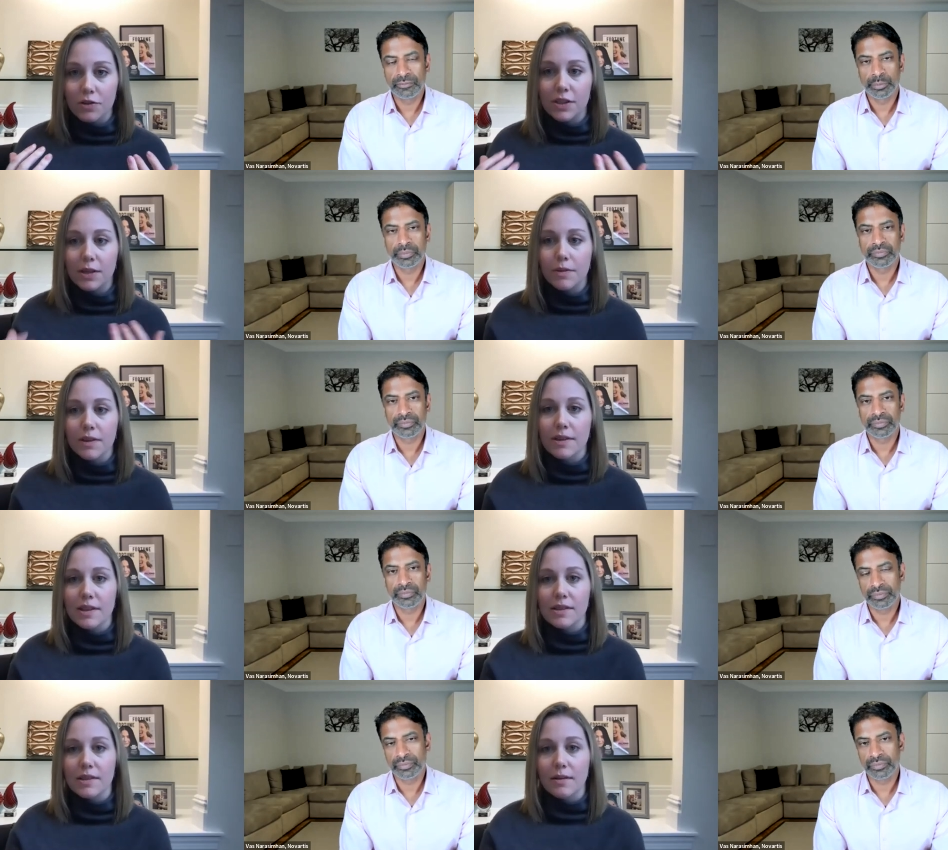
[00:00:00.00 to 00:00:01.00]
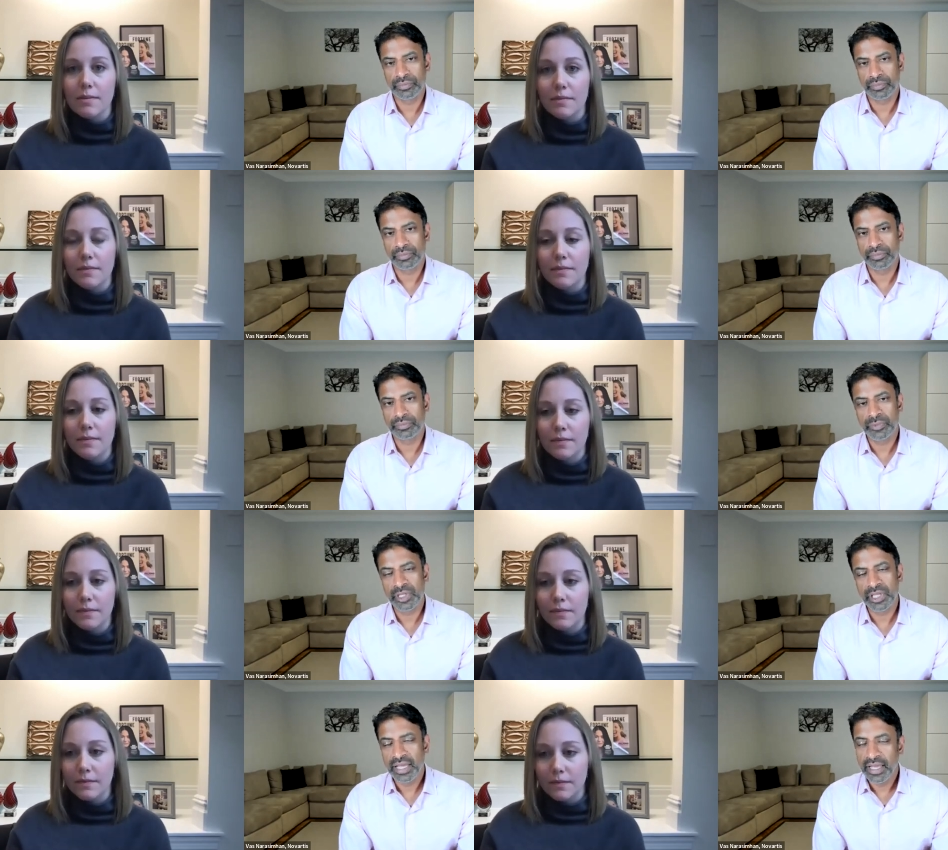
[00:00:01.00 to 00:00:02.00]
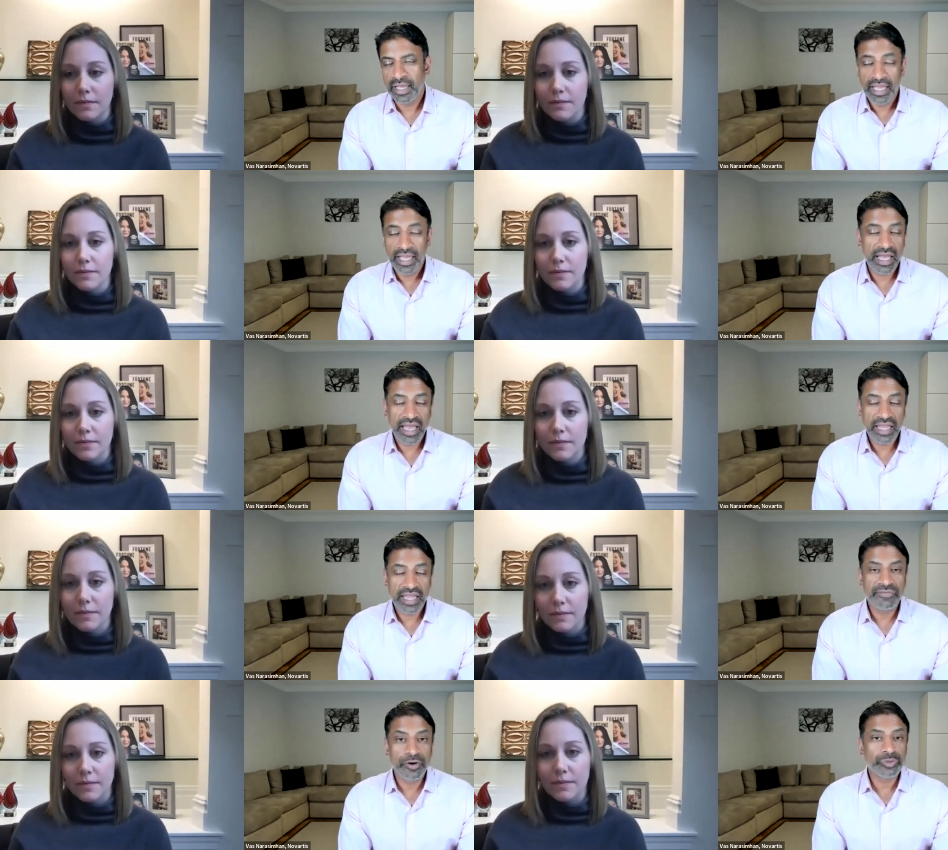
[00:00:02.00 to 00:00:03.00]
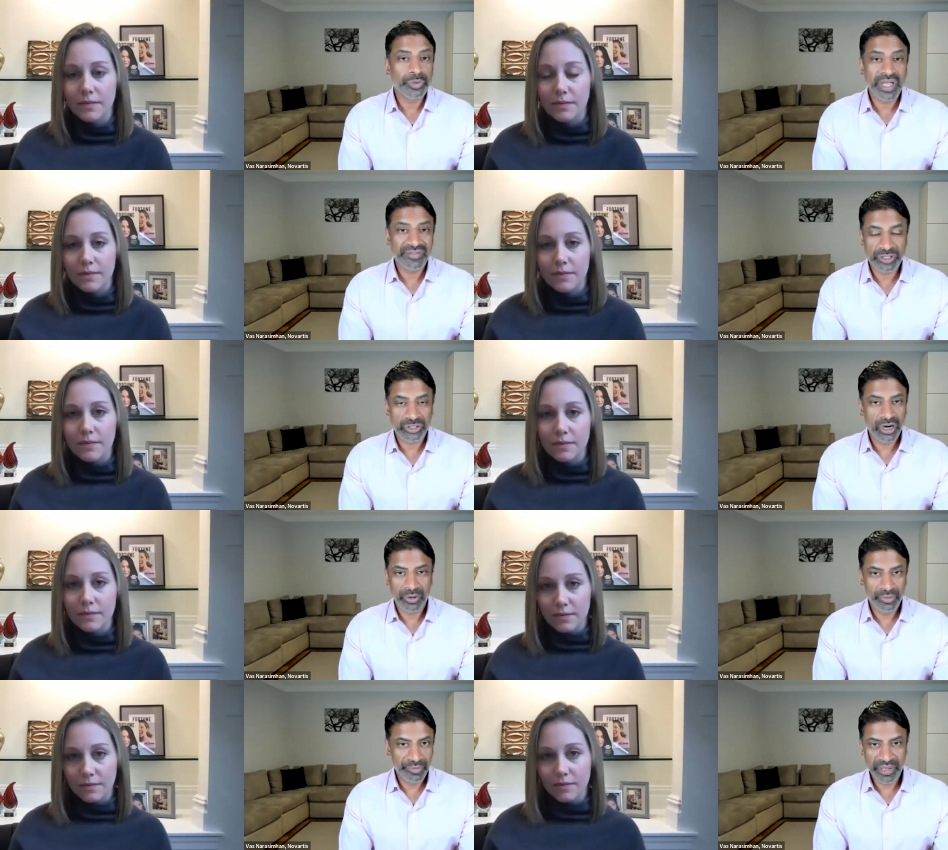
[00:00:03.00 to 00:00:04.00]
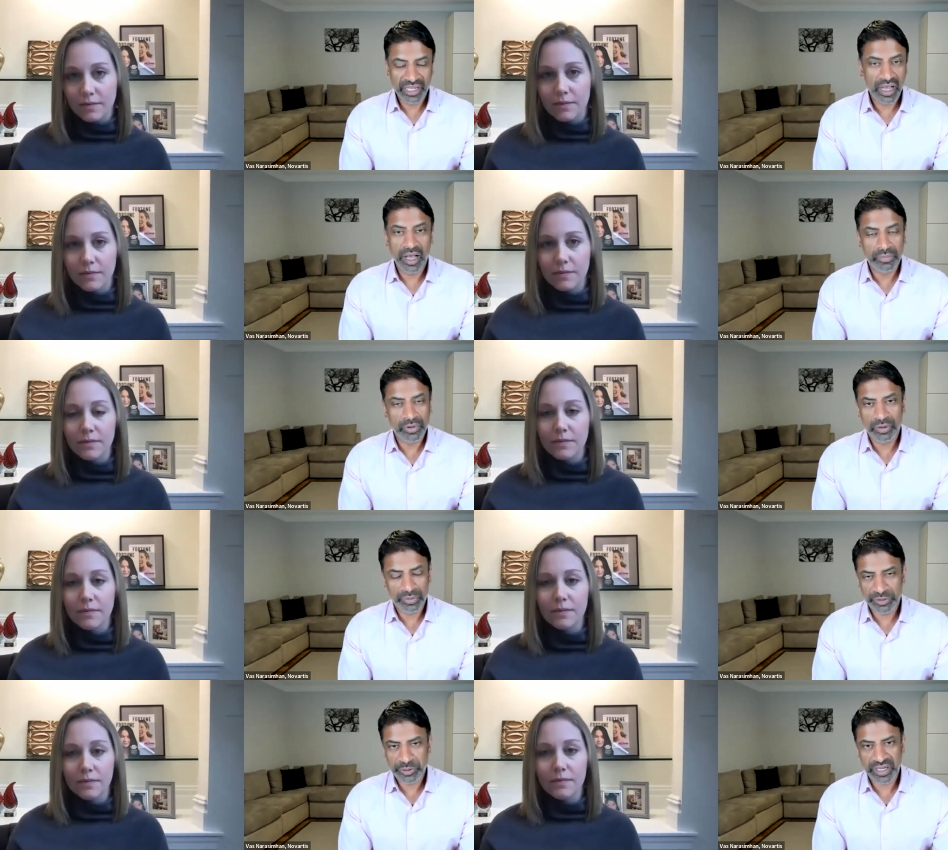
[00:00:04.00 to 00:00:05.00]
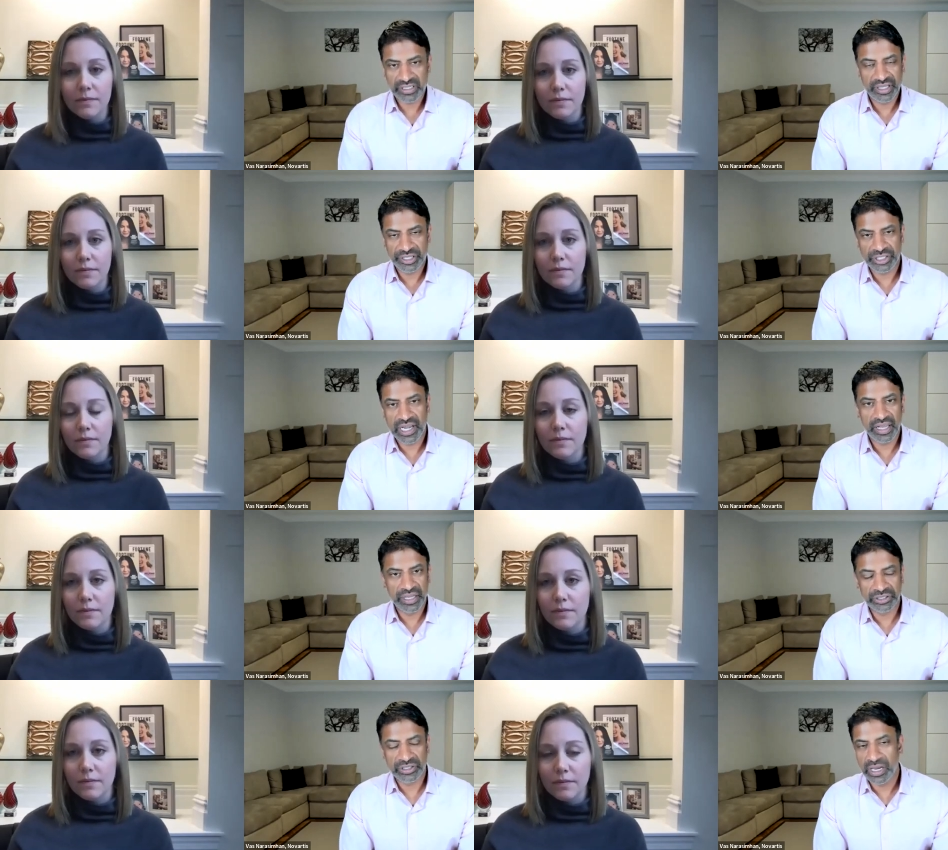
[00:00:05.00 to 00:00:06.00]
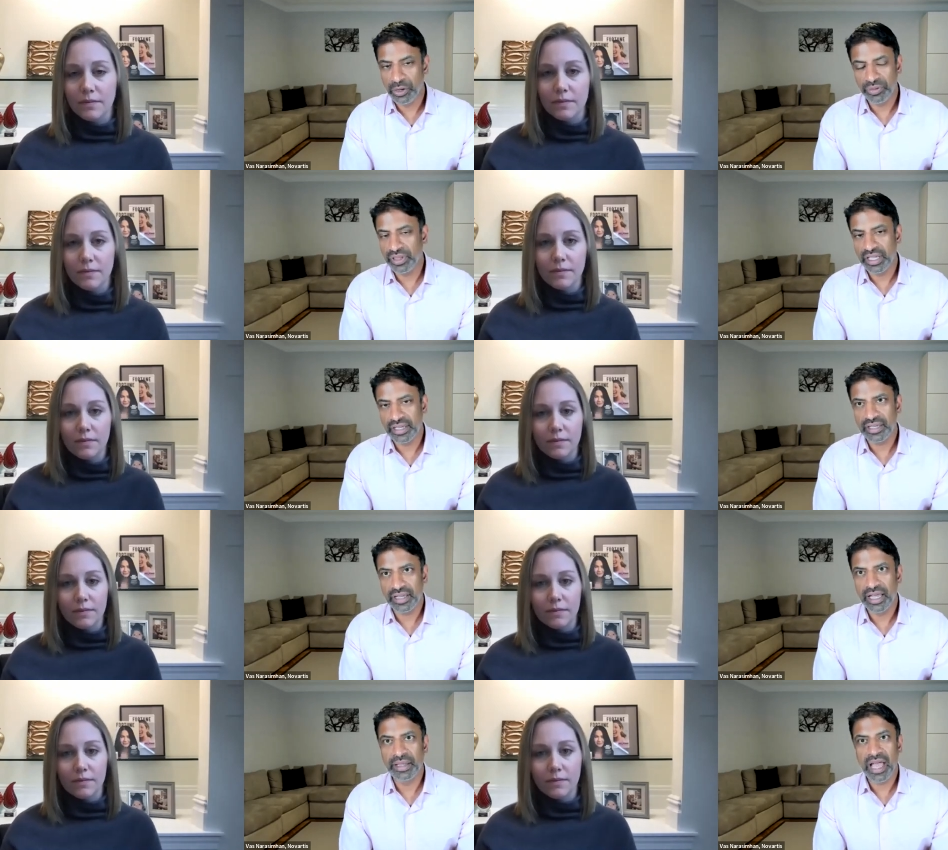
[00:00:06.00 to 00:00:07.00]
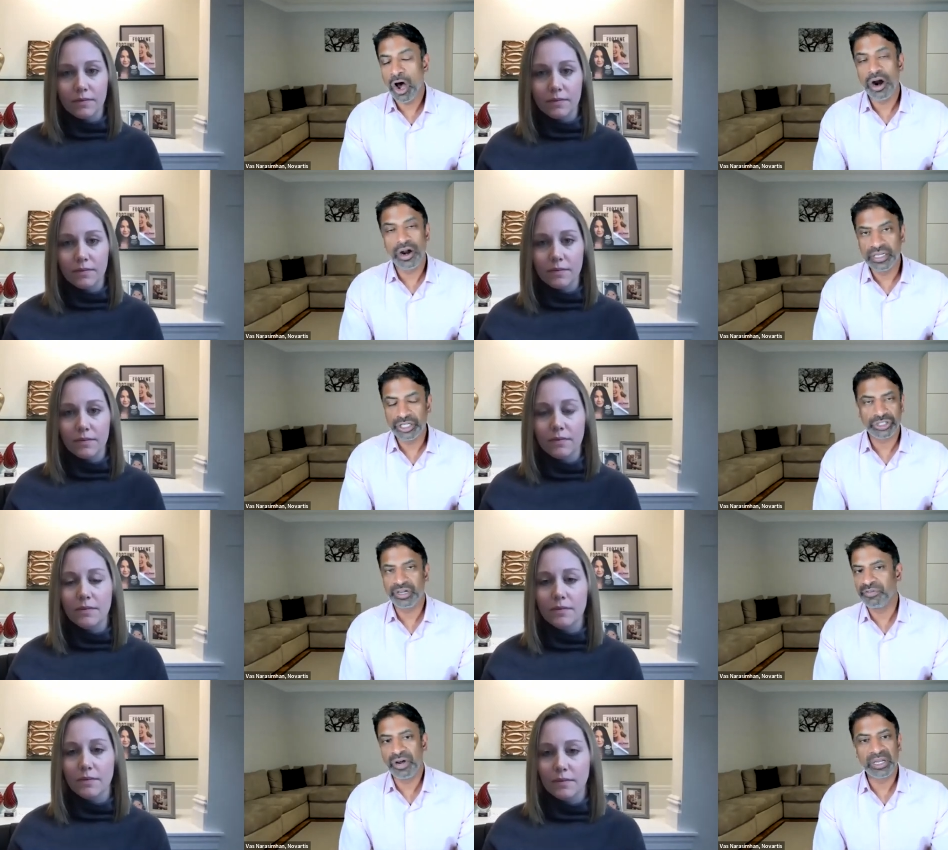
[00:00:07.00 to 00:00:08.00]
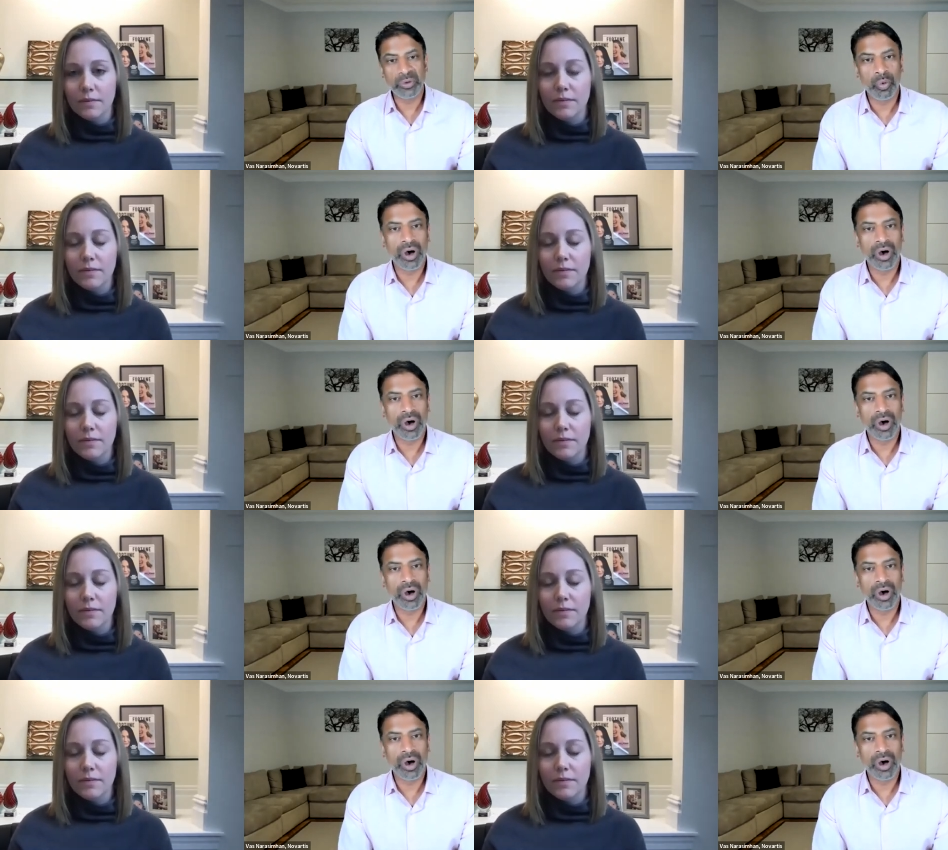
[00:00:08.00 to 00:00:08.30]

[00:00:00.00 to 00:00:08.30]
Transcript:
Speaker 1: so seeped in the system?
Speaker 2: Yeah, I think first we have to start with being humble with respect to this challenge. So I don't think our initiative or any